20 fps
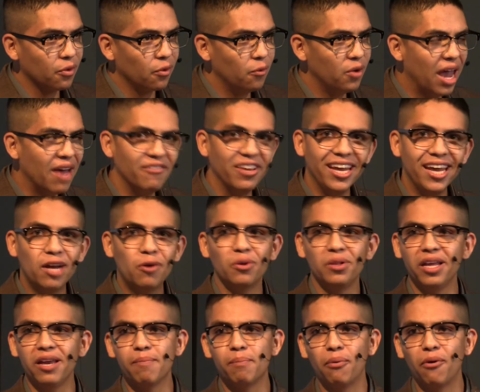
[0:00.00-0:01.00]
we have
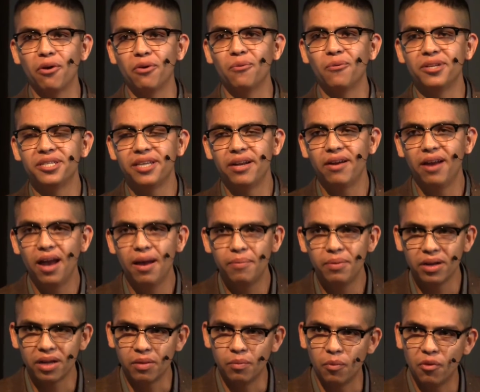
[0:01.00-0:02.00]
equally important ones that are
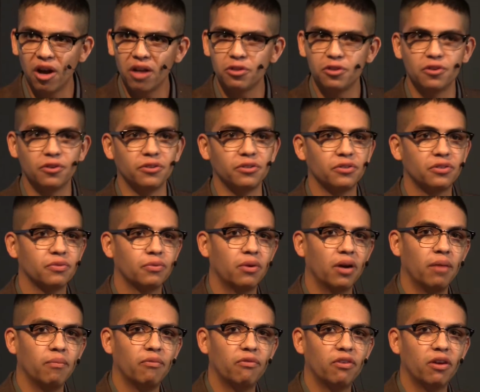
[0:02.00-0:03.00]
happening in Branchos,
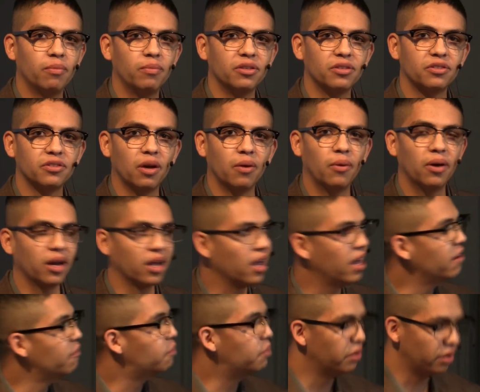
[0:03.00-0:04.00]
where I'm from. And so I want to
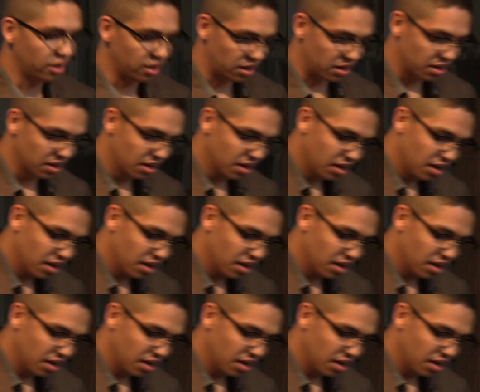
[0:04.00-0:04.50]
kind of put a